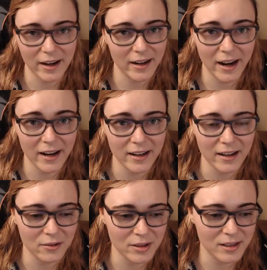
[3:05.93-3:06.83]

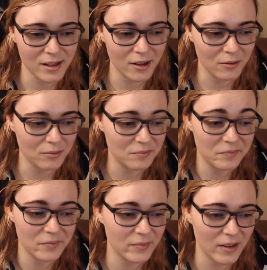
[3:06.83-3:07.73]
980, I was,
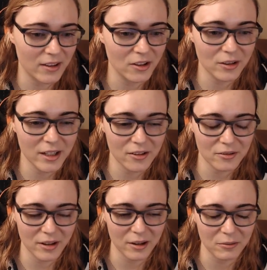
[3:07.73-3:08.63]
the only
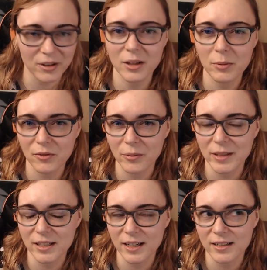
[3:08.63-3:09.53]
other really
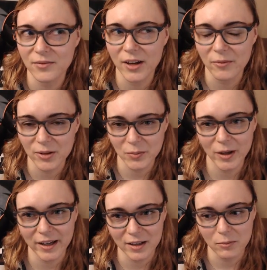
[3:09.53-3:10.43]
performance-intensive game I was
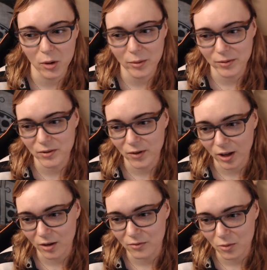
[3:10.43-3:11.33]
playing at the moment was
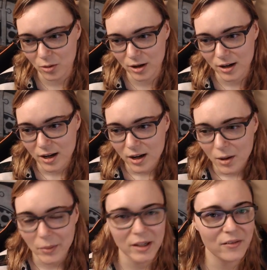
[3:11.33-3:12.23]
Fallout 4,
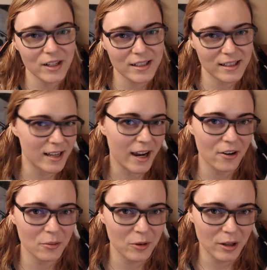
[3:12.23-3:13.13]
but even in
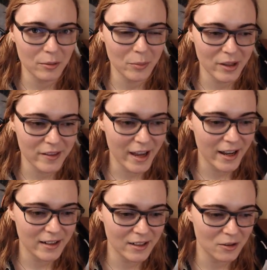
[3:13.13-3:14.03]
Skyrim, when I would play
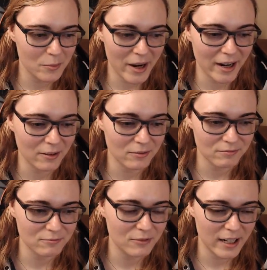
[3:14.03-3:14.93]
that, back
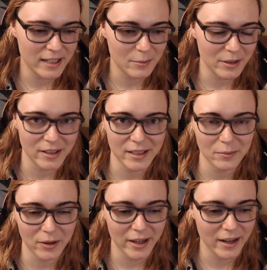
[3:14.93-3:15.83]
when I did my Let's
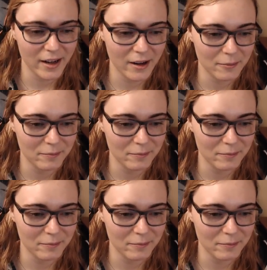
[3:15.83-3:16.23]
Play,